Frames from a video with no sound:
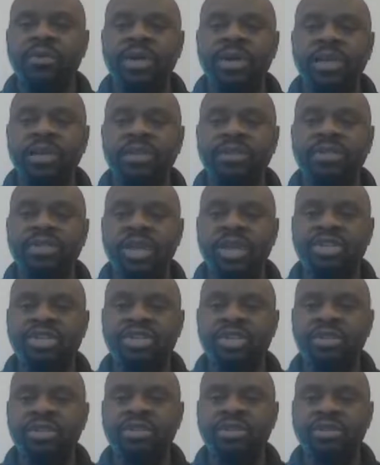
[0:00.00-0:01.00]

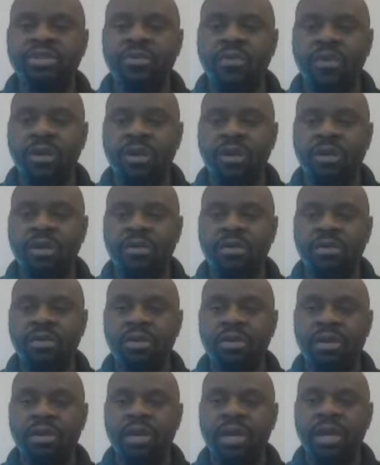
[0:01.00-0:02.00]
realization to the world.
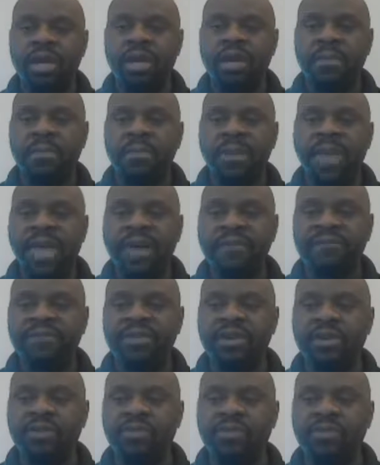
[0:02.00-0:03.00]
In a
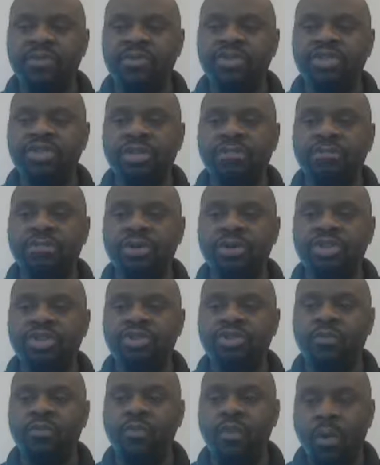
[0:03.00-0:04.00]
pamphlet, Rauschenbusch
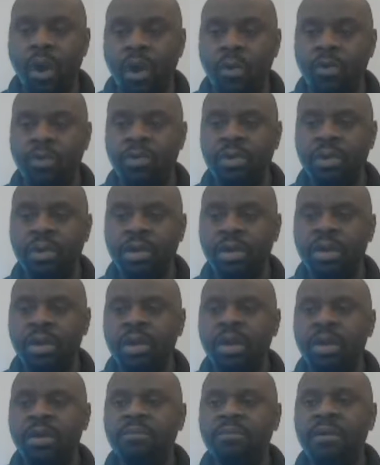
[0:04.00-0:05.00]
wrote,
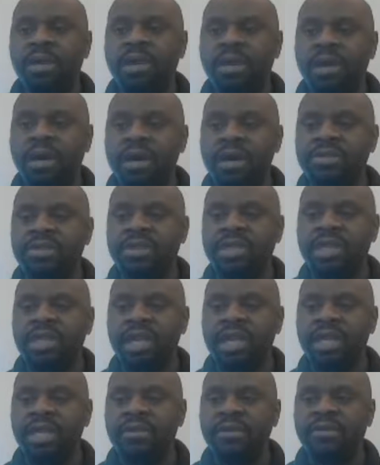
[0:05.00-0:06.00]
"Because the
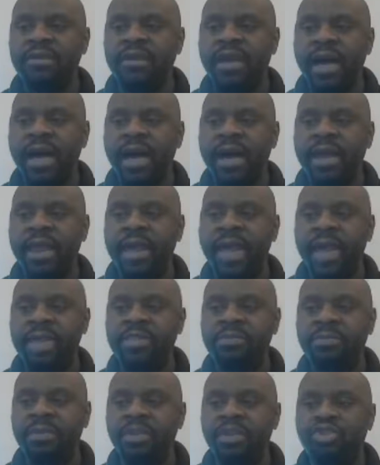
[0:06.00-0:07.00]
kingdom of God has
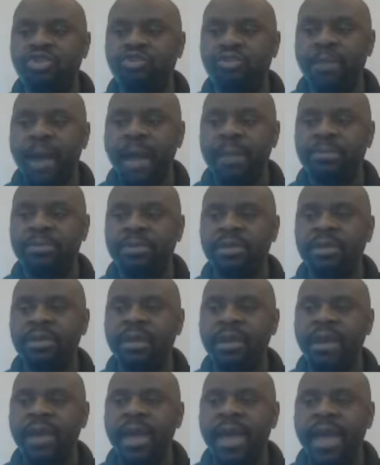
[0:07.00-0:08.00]
been dropped
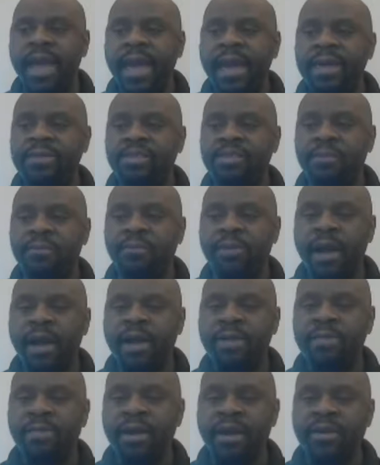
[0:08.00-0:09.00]
as the
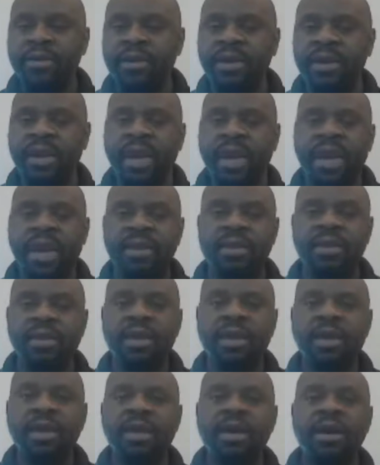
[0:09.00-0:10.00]
primary and
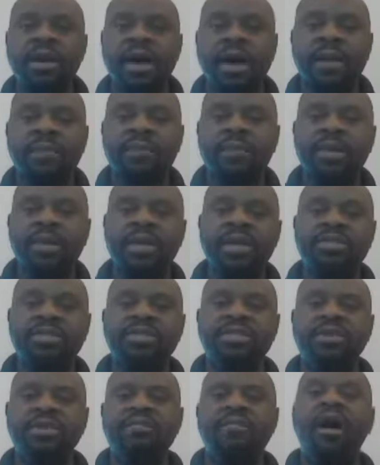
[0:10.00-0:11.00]

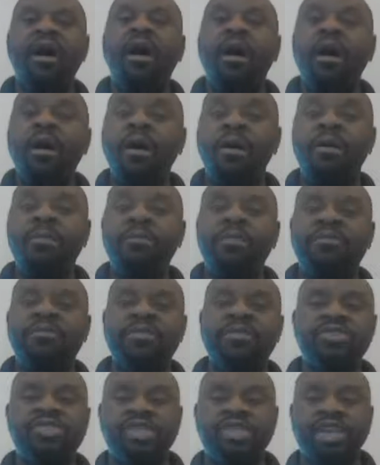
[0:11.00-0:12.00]
comprehensive arm of
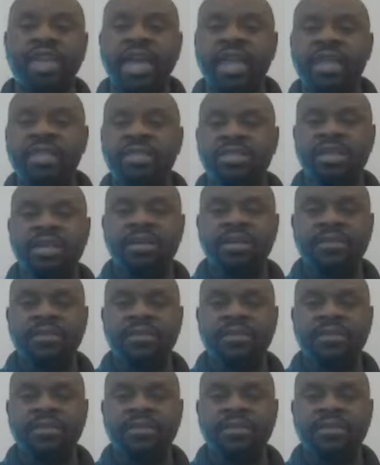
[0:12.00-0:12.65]
Christianity,